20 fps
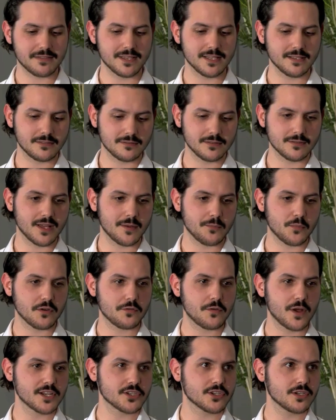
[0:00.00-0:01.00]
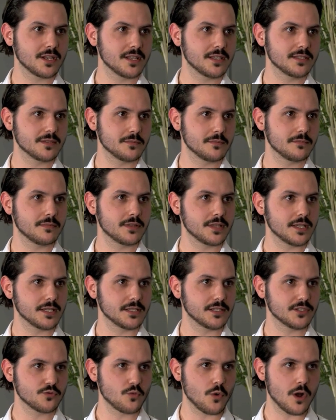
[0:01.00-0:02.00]
think that professionalism
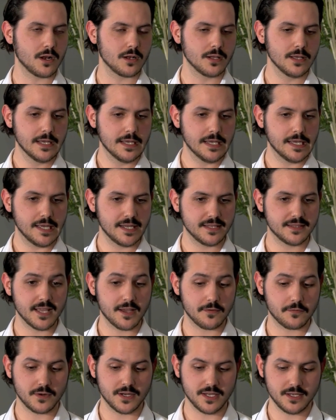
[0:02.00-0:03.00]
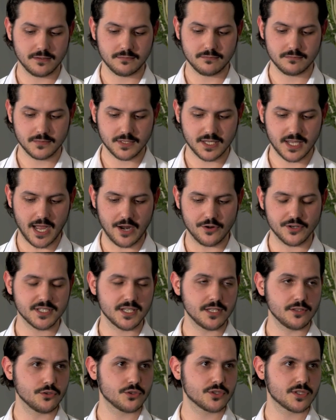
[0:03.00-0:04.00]
thing as well, it definitely carries
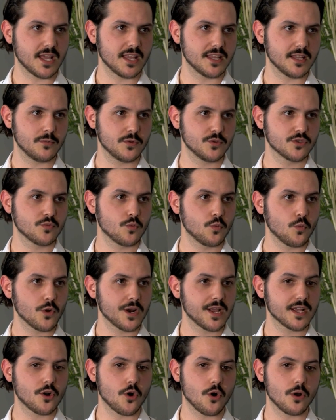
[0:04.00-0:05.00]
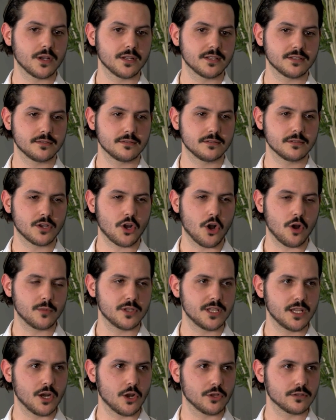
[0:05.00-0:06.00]
into stand-up. Is what I call in
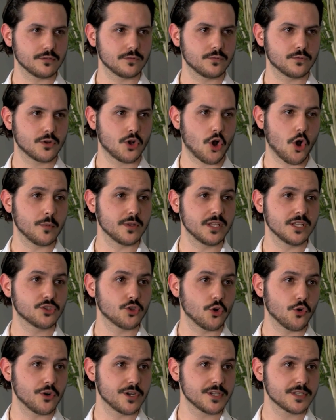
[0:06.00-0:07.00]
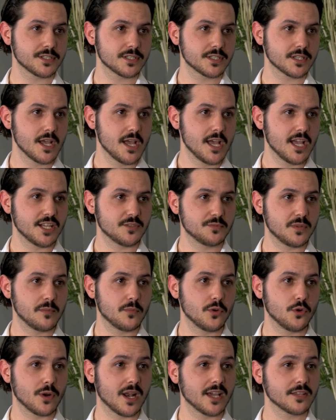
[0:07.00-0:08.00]
comedy, a lot of comedy tourists, is
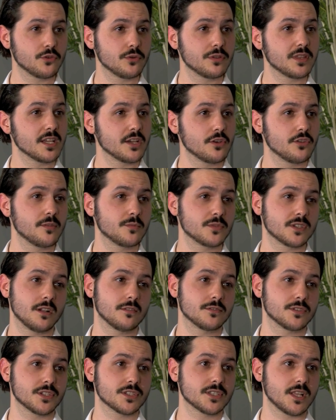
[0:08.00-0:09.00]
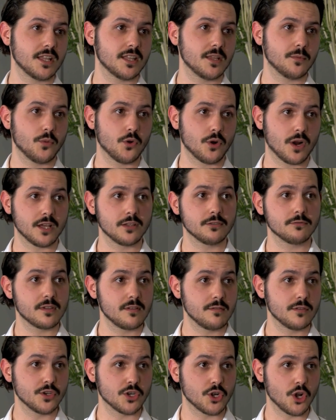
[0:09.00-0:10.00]
people who like to think of themselves as stand-up or kind of
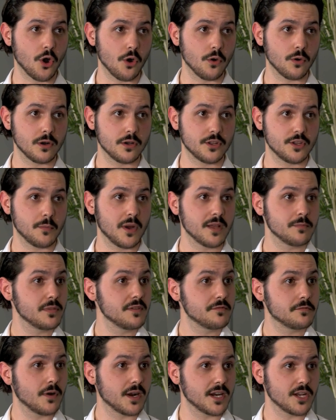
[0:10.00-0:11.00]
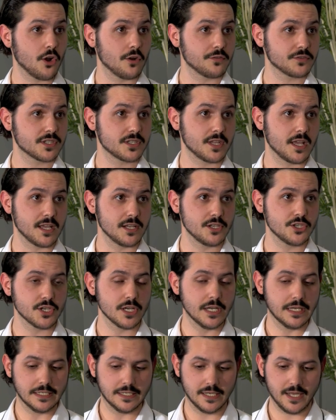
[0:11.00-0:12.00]
give it a go. They might be funny off stage,
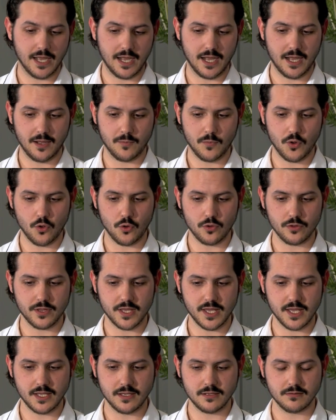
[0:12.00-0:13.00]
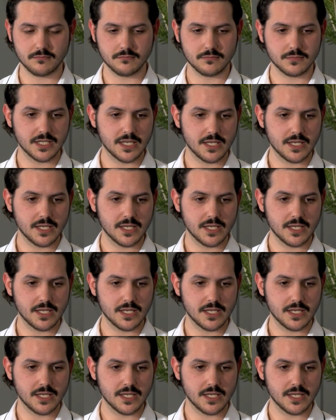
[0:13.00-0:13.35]
or they